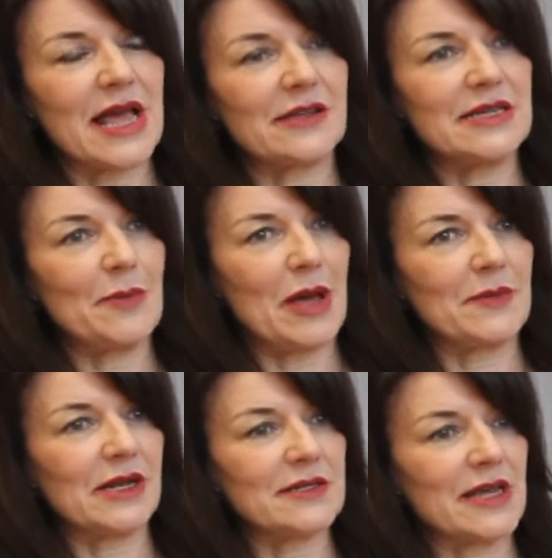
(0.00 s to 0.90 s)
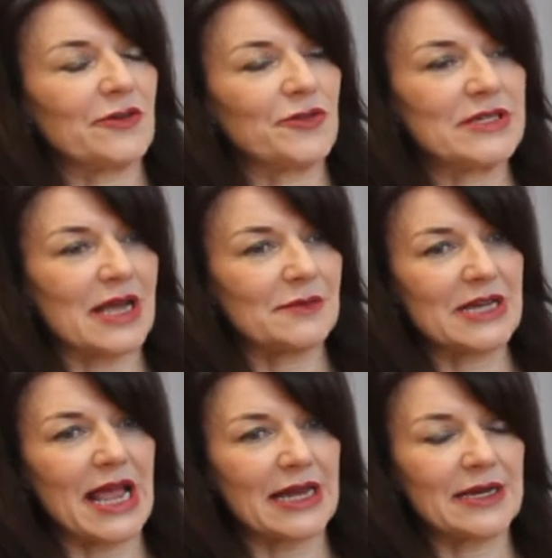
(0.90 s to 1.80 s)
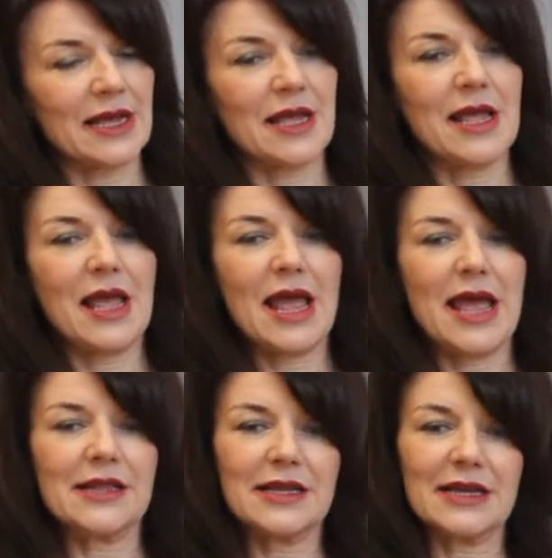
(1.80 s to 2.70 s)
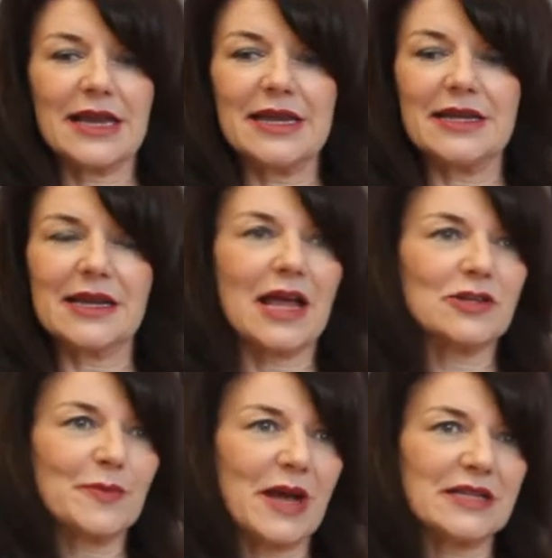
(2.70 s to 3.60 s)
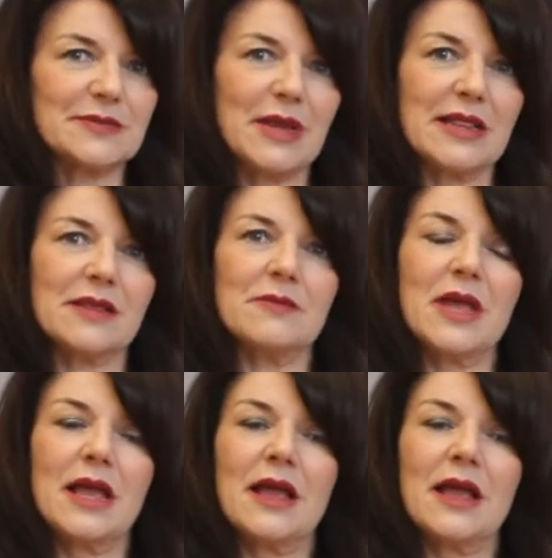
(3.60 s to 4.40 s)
Our departmental secretaries come to Canada and the Canadian counterparts meet them.